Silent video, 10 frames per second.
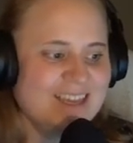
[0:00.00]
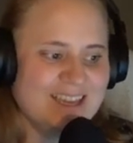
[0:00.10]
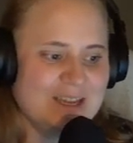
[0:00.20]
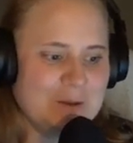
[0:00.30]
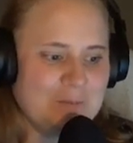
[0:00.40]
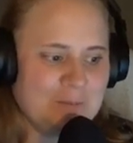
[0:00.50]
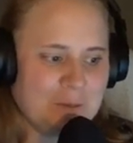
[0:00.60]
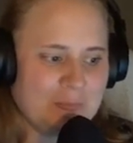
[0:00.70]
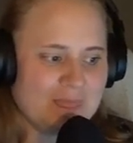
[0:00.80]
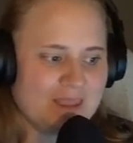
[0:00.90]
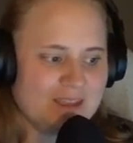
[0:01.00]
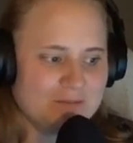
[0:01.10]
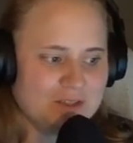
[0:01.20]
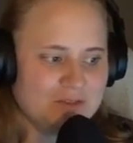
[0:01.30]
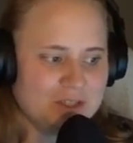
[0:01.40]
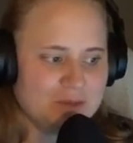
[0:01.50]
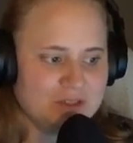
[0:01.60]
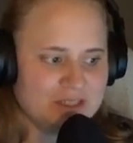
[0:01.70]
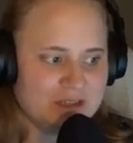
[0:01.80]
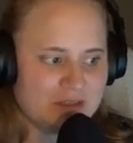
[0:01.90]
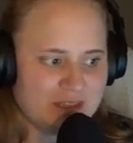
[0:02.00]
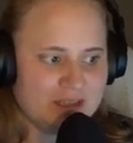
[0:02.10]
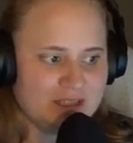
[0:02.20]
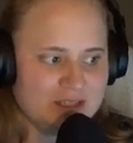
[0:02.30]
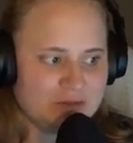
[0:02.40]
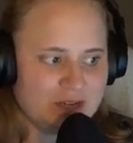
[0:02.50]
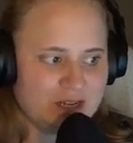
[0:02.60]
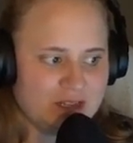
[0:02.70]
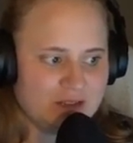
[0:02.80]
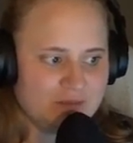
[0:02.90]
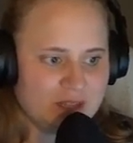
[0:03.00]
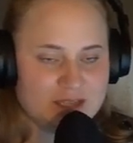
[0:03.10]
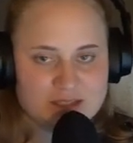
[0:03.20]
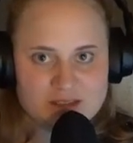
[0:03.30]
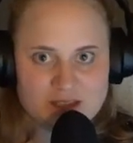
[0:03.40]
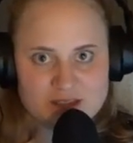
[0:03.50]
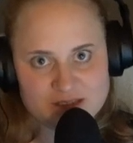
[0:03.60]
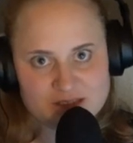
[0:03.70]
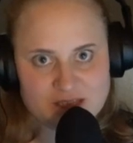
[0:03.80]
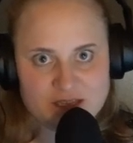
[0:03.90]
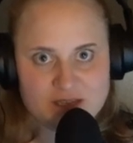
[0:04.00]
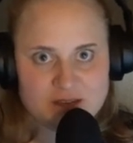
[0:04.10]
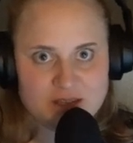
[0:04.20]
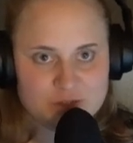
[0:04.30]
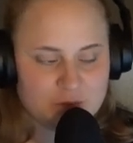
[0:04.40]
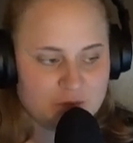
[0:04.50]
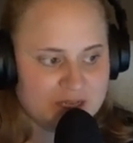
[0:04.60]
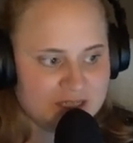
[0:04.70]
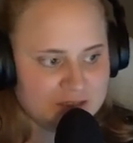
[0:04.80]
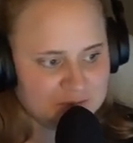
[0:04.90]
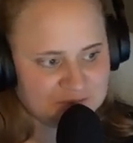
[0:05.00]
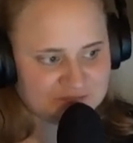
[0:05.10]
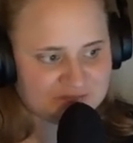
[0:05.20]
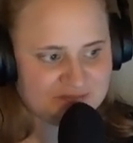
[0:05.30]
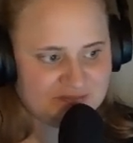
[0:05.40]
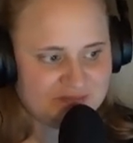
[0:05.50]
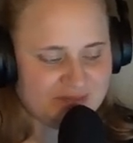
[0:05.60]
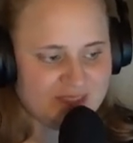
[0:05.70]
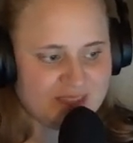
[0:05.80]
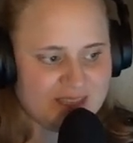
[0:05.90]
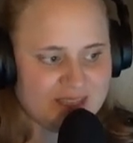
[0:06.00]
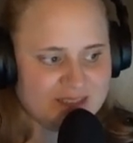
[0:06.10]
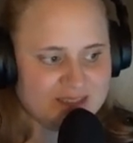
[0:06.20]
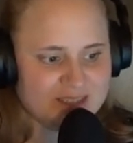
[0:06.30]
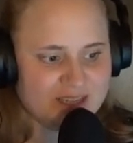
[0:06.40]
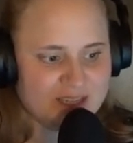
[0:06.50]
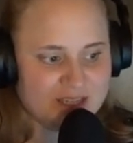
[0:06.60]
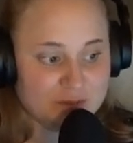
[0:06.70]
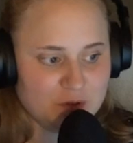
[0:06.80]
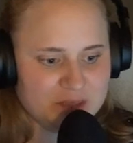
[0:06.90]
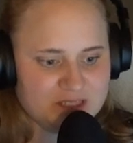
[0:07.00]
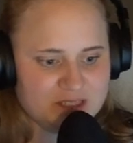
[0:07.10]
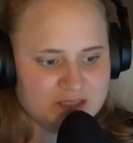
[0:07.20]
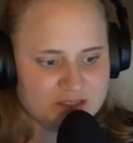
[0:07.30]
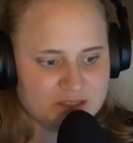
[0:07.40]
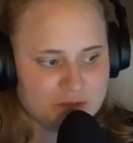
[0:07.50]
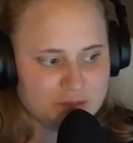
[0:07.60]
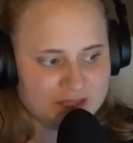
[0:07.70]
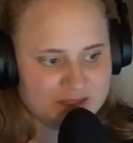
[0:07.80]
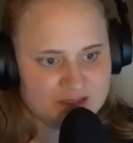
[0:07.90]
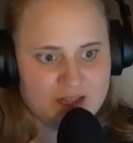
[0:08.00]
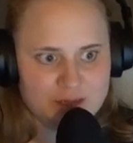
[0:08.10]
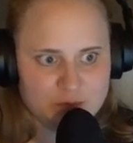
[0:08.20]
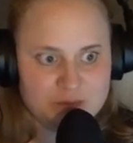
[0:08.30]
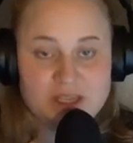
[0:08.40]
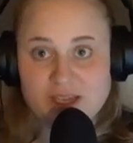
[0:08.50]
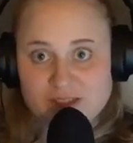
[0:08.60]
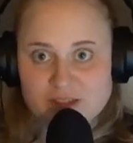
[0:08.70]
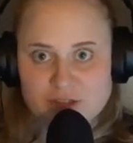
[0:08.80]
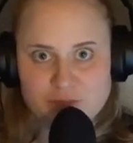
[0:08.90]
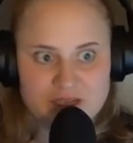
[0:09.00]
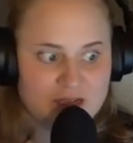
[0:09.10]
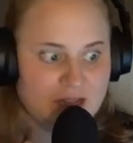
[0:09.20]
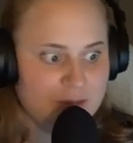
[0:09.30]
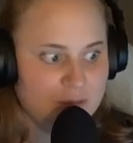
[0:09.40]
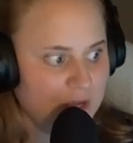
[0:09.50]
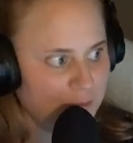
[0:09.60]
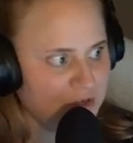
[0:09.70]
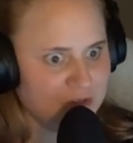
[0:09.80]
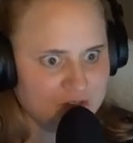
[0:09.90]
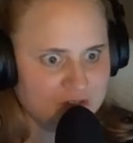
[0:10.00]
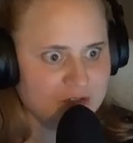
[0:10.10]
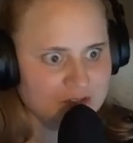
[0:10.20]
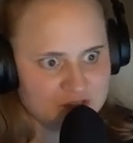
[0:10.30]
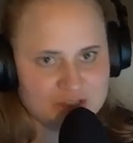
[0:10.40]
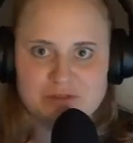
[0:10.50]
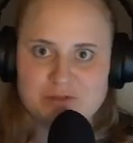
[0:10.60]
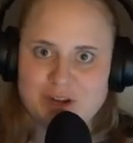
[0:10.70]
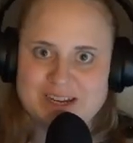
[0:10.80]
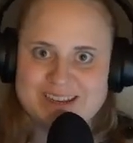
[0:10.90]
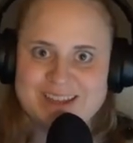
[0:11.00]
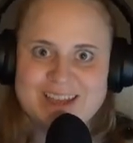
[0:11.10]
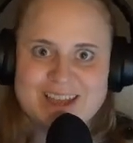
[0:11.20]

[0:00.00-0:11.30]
But for the music thing, he's really, as I said, experimental. And at the moment, he does a new metal album. He has a new metal album. I will go to the concert on Friday.